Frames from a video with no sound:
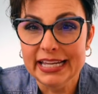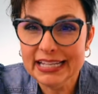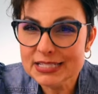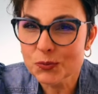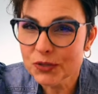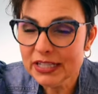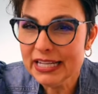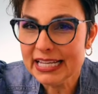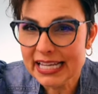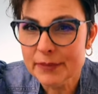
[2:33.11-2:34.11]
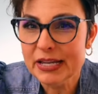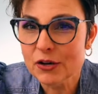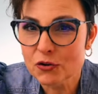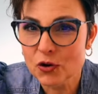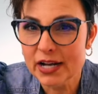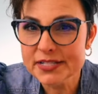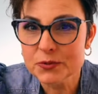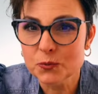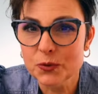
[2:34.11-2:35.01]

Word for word: it's really coming across